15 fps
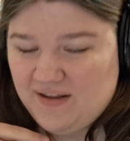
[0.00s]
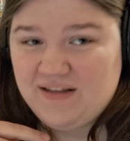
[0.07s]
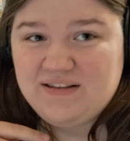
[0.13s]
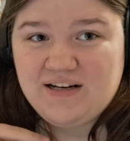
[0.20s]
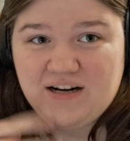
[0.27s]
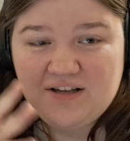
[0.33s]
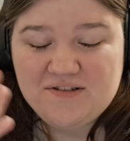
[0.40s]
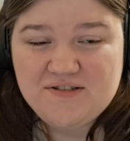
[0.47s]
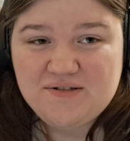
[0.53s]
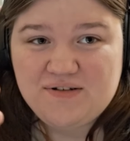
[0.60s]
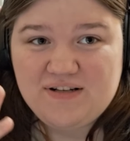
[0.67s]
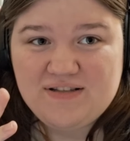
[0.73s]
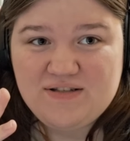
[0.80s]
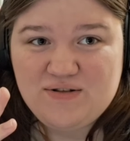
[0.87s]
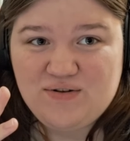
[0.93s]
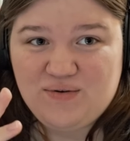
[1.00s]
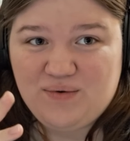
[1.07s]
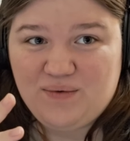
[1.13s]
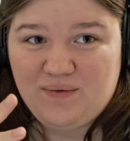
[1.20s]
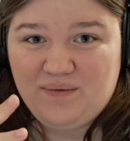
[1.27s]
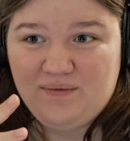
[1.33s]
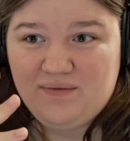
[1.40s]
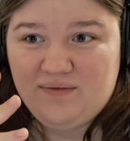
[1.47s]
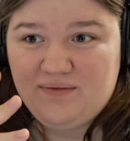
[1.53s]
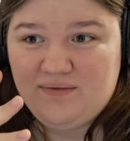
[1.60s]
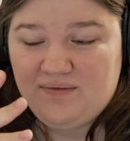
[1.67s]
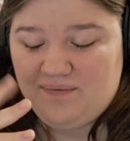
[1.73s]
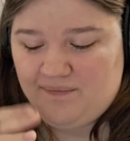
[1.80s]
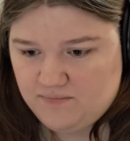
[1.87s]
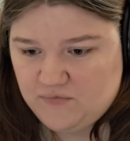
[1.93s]
and then I also need to
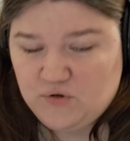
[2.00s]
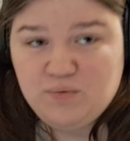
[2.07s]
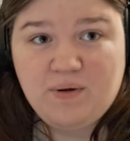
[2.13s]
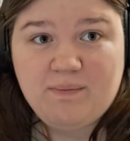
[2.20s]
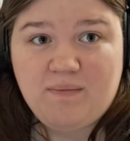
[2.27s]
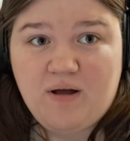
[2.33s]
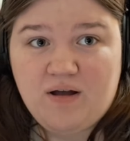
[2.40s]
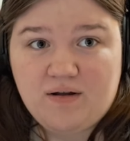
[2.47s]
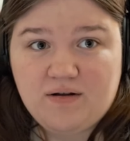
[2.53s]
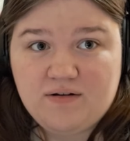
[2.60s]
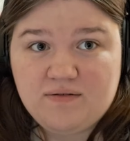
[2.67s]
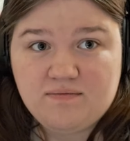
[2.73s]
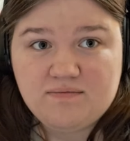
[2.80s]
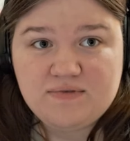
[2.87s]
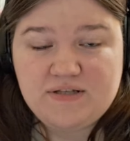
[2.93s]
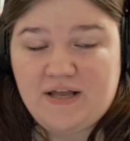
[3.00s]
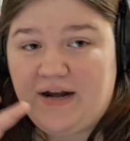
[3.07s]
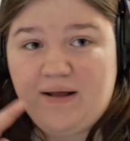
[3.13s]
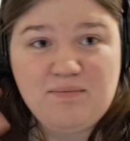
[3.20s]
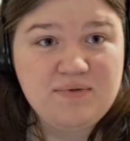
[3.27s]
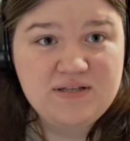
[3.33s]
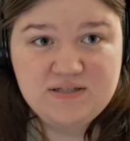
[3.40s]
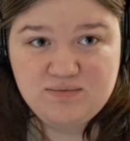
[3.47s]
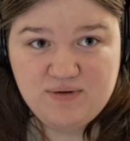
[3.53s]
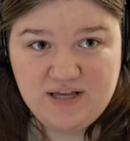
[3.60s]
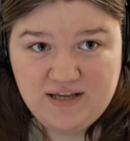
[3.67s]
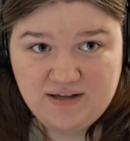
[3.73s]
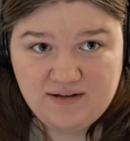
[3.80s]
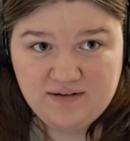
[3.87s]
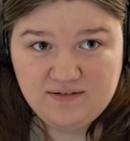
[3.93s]
do my mock setup this
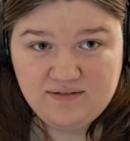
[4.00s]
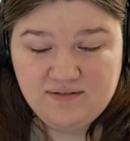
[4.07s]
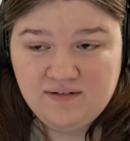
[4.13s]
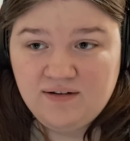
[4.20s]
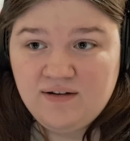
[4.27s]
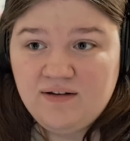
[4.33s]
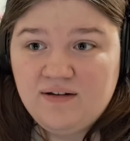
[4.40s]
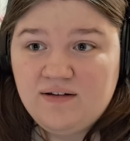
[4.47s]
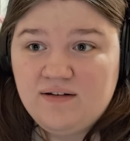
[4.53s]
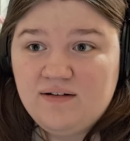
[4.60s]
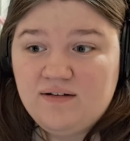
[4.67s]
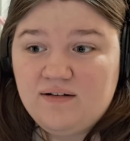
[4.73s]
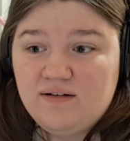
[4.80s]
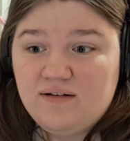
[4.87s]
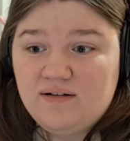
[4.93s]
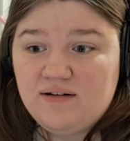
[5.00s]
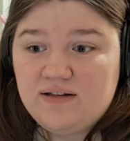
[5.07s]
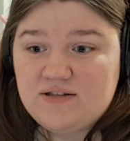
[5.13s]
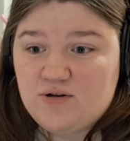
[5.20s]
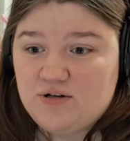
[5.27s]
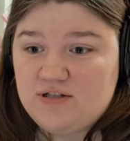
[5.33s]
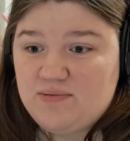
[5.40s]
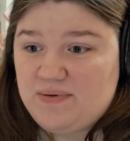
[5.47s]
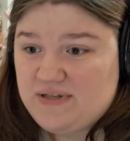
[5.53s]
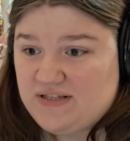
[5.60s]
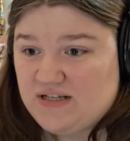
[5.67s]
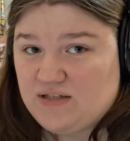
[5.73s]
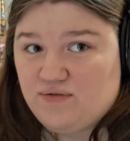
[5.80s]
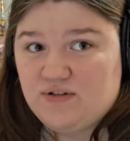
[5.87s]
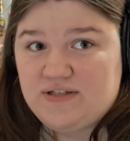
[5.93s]
week. It's going to be a
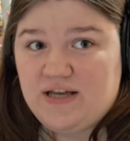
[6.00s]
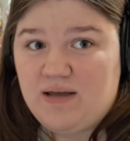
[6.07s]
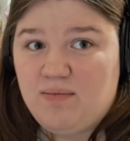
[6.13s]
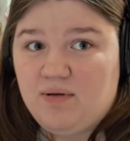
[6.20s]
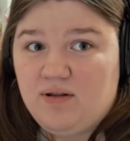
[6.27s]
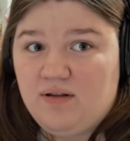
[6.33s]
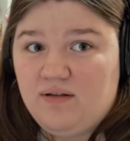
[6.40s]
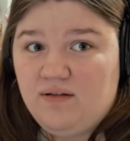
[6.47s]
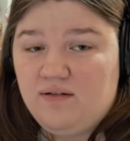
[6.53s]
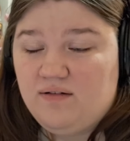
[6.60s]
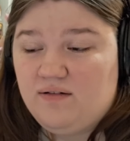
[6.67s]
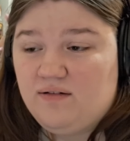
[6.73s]
6-foot table.